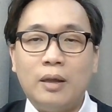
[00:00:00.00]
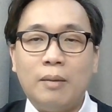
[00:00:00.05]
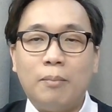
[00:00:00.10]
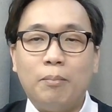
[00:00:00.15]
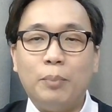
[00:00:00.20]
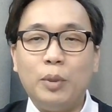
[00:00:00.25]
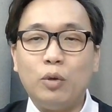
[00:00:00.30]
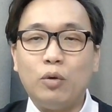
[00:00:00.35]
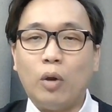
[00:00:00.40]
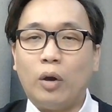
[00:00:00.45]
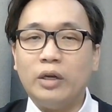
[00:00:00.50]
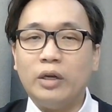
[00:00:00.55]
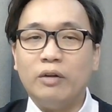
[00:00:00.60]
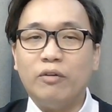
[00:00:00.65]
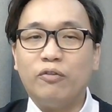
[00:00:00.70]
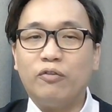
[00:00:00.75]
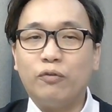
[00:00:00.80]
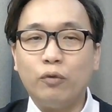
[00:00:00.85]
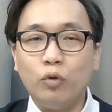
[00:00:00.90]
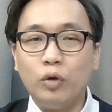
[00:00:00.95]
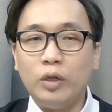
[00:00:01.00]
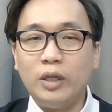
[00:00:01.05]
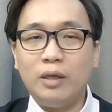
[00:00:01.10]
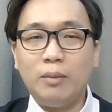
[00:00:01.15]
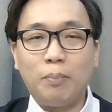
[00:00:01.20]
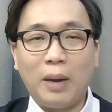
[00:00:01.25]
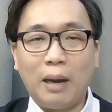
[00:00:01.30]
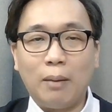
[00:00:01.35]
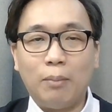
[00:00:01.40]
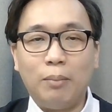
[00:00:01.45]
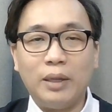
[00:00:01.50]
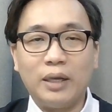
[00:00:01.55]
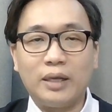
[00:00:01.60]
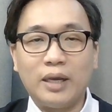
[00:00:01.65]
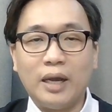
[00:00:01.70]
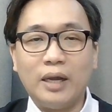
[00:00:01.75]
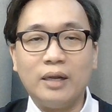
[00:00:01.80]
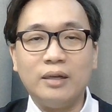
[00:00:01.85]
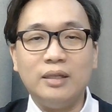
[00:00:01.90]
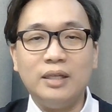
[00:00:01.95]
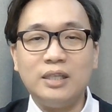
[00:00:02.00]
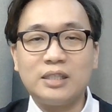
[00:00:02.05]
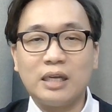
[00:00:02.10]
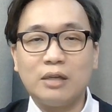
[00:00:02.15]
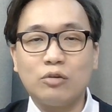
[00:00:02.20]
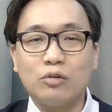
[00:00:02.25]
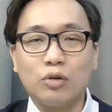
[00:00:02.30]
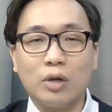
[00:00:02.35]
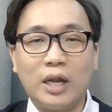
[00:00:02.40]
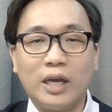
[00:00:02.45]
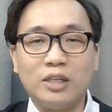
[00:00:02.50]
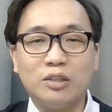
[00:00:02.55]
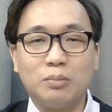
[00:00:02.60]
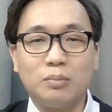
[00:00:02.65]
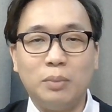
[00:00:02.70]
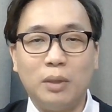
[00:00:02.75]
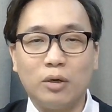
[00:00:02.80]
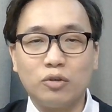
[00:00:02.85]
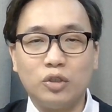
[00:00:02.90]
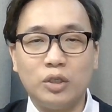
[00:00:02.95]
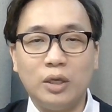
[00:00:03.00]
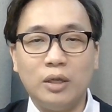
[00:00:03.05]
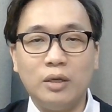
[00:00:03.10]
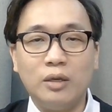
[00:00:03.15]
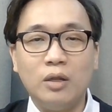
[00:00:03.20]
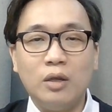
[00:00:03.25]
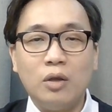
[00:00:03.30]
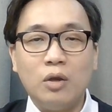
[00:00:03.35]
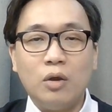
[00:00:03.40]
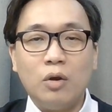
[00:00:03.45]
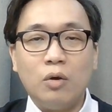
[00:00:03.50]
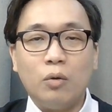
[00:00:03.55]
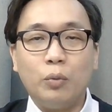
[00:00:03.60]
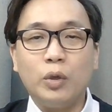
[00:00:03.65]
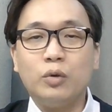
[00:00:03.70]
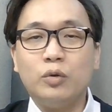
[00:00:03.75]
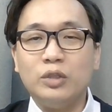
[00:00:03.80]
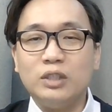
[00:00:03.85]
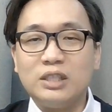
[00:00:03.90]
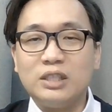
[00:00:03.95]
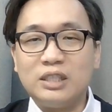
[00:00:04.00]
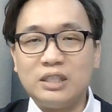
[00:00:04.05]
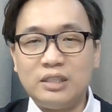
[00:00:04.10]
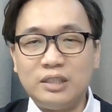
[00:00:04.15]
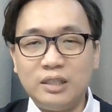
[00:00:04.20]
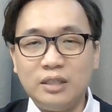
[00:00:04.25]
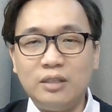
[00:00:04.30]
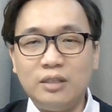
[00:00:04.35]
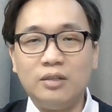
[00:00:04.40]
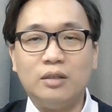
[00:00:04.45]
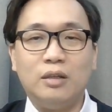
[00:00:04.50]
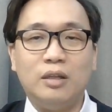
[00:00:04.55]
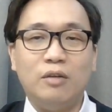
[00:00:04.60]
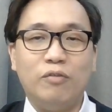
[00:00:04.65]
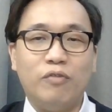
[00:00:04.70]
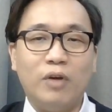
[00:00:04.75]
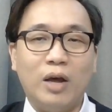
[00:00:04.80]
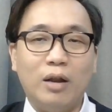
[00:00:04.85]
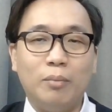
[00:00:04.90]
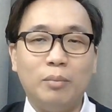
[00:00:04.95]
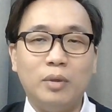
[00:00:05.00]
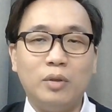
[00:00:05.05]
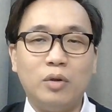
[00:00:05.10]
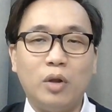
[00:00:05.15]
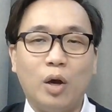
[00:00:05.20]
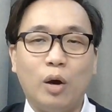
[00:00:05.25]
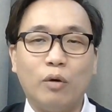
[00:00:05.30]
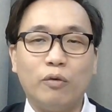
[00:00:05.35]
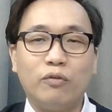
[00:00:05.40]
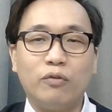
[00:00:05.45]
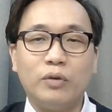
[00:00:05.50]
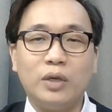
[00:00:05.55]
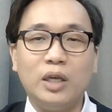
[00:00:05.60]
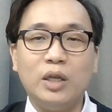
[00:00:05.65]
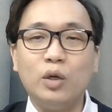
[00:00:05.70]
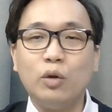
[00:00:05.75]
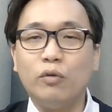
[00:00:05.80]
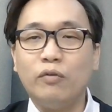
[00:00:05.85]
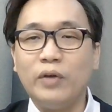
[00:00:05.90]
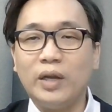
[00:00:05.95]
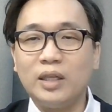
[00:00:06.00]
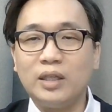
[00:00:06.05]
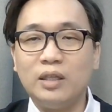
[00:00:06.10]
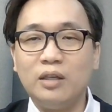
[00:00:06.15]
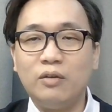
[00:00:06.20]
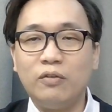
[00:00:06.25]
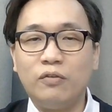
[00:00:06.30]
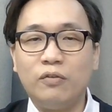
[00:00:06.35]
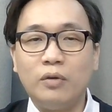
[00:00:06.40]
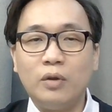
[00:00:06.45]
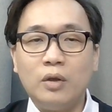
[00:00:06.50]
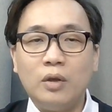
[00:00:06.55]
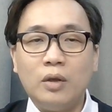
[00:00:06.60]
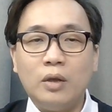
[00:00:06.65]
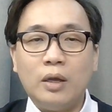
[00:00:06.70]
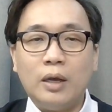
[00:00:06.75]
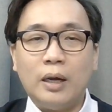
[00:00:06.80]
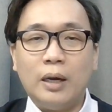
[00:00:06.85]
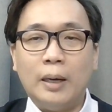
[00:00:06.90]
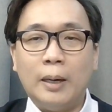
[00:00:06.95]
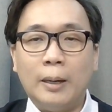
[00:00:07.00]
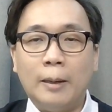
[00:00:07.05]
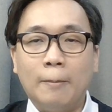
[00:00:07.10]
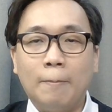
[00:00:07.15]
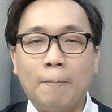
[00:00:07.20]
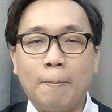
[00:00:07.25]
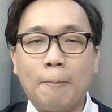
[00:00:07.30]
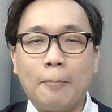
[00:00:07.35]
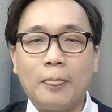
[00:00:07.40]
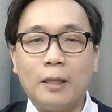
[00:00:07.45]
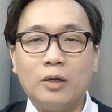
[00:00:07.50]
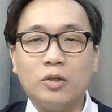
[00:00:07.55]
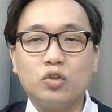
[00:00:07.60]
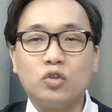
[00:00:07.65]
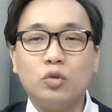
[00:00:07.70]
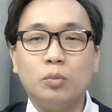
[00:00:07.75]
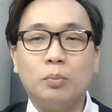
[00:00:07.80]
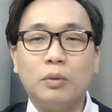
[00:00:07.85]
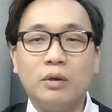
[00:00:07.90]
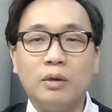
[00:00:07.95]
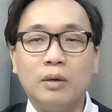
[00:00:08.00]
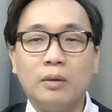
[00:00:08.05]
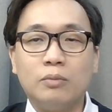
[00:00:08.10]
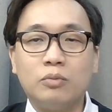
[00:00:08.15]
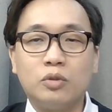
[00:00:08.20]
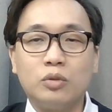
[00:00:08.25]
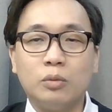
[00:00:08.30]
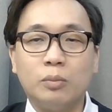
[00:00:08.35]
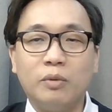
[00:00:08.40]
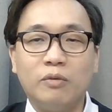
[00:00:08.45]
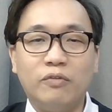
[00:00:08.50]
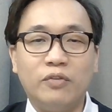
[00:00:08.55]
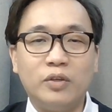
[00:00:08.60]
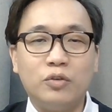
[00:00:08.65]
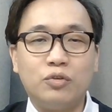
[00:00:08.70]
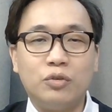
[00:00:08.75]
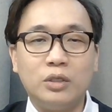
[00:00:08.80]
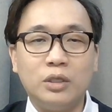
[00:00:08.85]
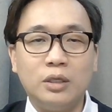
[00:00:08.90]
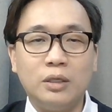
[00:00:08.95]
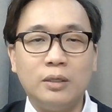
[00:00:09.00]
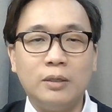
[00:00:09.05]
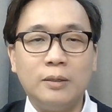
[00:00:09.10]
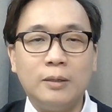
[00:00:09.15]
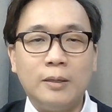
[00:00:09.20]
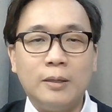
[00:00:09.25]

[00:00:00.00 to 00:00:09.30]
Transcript: built on a fully public and decentralized blockchain, we could see the development of innovative supervisory